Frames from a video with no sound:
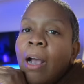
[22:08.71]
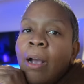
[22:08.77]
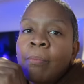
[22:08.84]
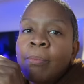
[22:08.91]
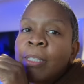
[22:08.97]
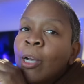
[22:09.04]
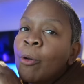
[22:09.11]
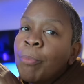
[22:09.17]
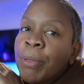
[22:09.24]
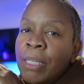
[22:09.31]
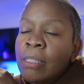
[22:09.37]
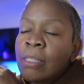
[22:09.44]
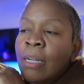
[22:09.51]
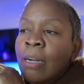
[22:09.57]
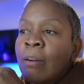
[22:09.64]
I'm so
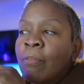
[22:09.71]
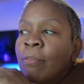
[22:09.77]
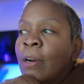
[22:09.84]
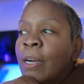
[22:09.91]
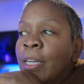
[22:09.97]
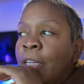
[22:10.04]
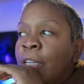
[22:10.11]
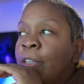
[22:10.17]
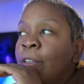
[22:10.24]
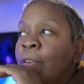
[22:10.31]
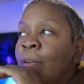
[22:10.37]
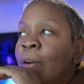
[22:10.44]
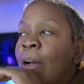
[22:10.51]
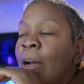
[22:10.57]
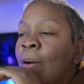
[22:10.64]
pissed off right
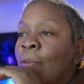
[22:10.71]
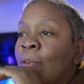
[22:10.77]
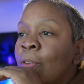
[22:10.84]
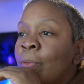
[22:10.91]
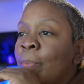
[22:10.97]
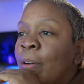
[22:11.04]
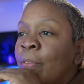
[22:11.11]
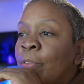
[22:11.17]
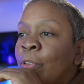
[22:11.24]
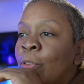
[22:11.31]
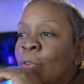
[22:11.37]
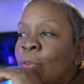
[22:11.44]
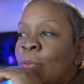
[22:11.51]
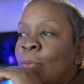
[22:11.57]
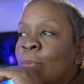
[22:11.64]
now. I ordered my
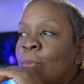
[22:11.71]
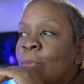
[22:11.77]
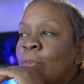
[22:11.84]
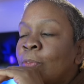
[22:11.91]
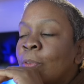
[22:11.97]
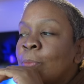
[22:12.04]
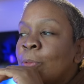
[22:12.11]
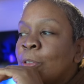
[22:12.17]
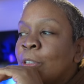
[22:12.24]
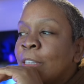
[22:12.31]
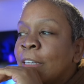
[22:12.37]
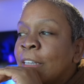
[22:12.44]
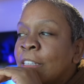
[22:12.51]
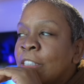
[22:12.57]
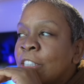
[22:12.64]
food from
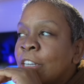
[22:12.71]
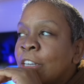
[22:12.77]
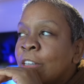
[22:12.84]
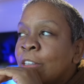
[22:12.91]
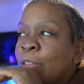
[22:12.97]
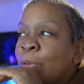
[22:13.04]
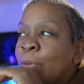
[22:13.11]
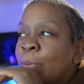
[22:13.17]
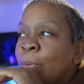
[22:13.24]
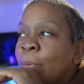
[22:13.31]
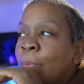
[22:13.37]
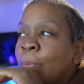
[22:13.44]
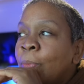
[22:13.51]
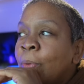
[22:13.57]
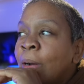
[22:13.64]
DoorDash, y'all.
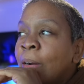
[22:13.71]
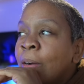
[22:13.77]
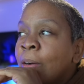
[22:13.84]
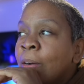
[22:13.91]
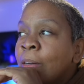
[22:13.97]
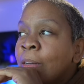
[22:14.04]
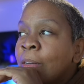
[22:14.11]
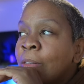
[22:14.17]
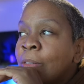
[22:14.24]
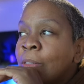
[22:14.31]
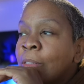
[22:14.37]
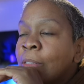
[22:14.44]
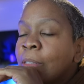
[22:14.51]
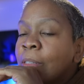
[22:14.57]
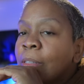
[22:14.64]
Why
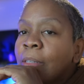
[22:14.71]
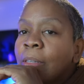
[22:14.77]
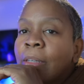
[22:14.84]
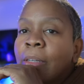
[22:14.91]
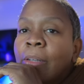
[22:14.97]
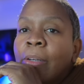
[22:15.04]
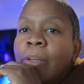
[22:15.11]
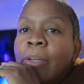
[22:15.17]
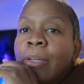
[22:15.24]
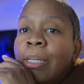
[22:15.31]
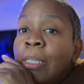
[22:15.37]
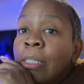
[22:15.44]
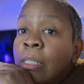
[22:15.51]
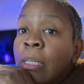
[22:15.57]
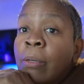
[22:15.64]
Carlos?
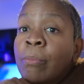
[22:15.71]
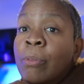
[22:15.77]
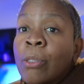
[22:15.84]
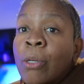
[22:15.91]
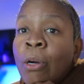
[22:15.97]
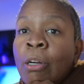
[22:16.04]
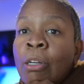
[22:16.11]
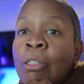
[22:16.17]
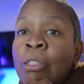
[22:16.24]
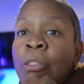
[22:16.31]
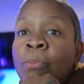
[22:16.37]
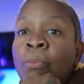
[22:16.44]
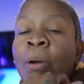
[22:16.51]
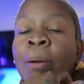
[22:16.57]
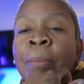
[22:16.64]
His name was
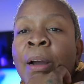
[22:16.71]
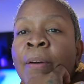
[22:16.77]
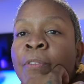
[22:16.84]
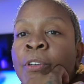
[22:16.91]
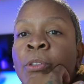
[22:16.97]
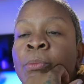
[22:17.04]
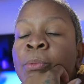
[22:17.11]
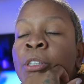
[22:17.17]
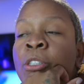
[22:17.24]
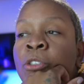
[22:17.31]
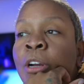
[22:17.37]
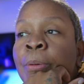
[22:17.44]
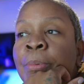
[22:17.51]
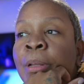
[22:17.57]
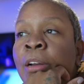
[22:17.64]
Carlos. Why my food wasn't
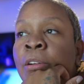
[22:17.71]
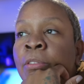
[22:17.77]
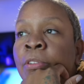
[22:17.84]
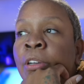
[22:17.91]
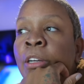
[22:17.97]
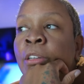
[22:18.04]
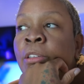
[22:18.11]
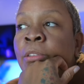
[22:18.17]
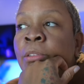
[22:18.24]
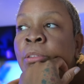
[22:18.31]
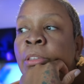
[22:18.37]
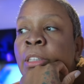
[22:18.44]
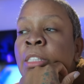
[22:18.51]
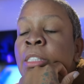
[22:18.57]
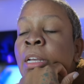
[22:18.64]
dropped off, y'all?
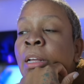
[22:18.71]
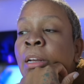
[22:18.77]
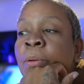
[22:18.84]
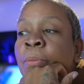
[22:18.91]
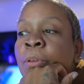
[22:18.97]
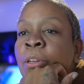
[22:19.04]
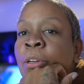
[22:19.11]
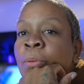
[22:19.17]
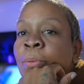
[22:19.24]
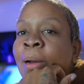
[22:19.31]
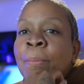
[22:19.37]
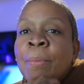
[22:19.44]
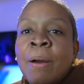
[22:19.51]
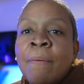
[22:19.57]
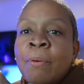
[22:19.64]
That's all I want to know. Why
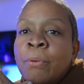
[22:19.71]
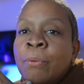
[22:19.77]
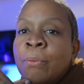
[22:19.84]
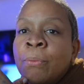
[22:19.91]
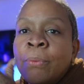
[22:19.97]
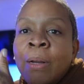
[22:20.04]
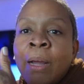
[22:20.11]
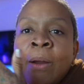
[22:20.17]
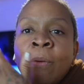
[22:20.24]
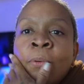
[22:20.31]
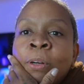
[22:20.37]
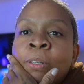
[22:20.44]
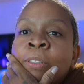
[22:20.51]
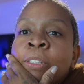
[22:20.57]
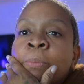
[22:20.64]
my food? Like,
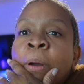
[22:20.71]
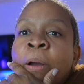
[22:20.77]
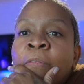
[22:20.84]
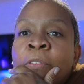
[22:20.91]
where is my